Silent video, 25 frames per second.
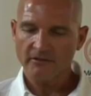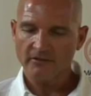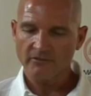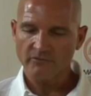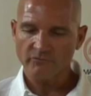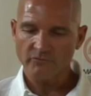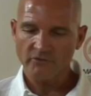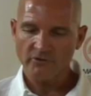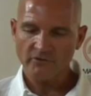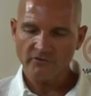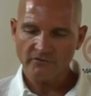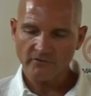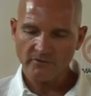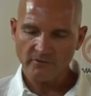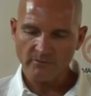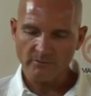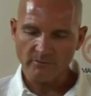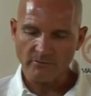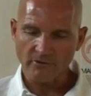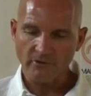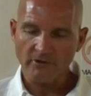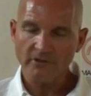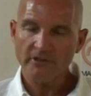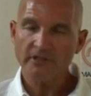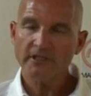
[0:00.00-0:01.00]
with the
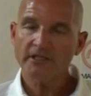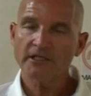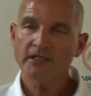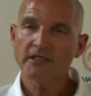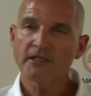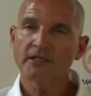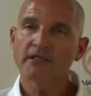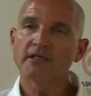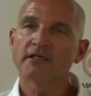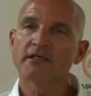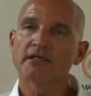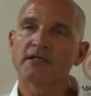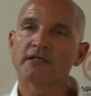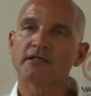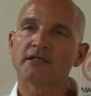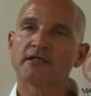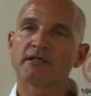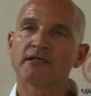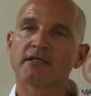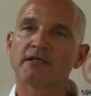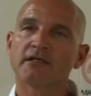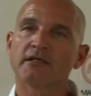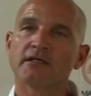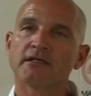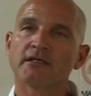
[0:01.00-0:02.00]
body
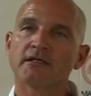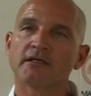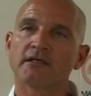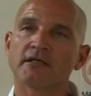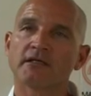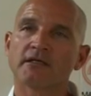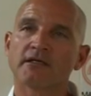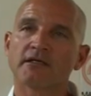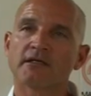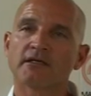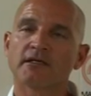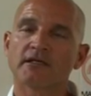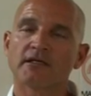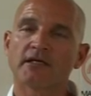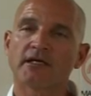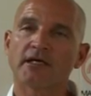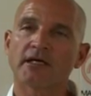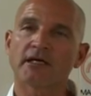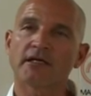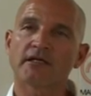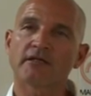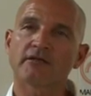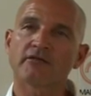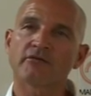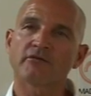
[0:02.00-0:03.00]

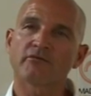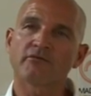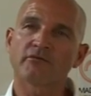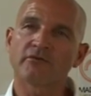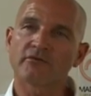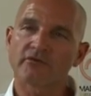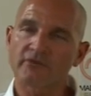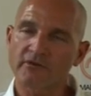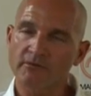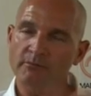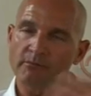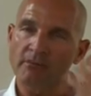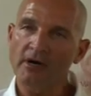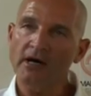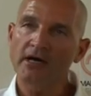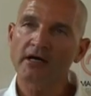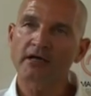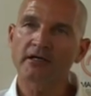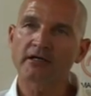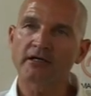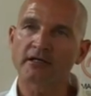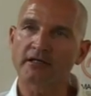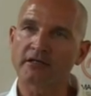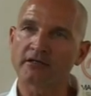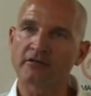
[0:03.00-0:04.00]
and with the
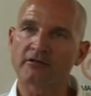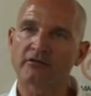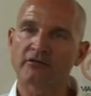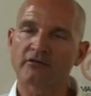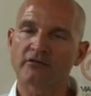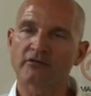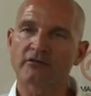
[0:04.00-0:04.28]
mind.